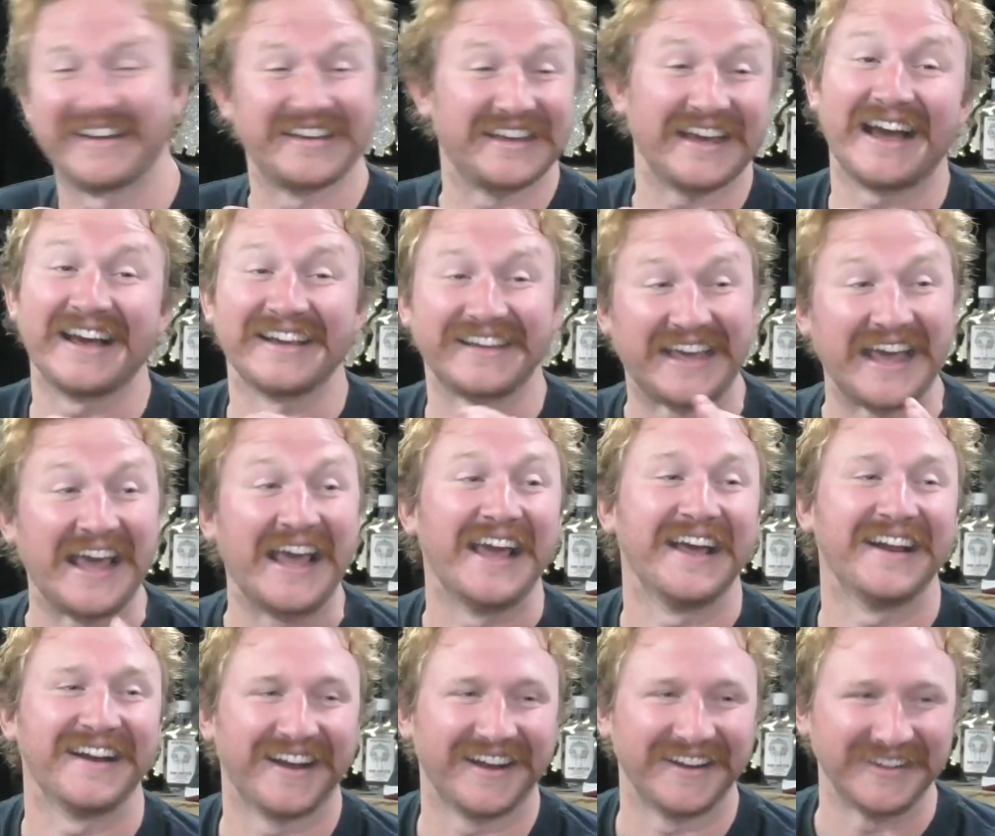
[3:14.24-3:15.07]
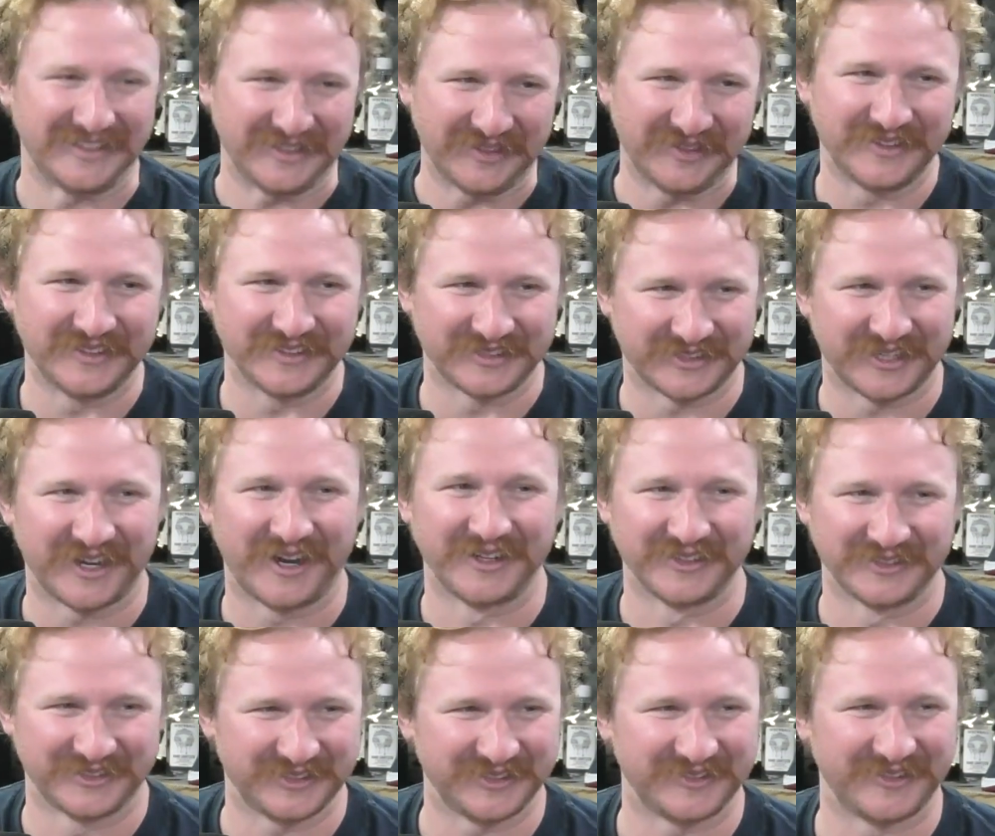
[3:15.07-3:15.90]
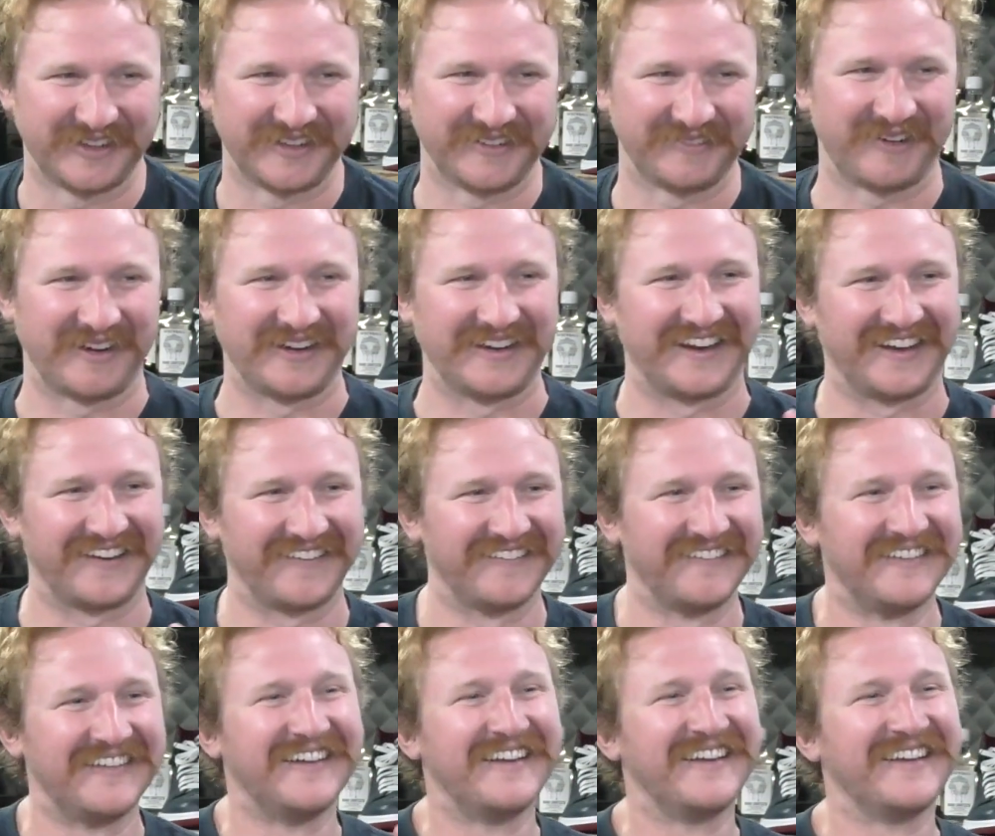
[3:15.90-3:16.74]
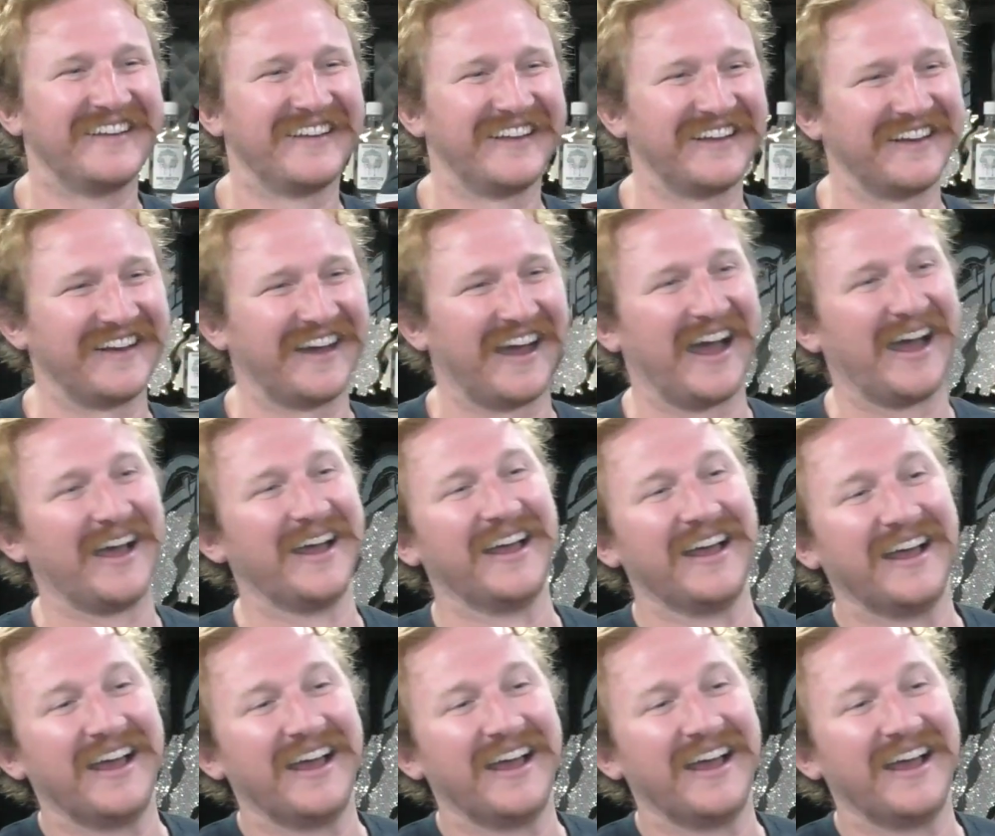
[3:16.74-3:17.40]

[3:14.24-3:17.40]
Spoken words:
No, I cannot do this consciously right now. I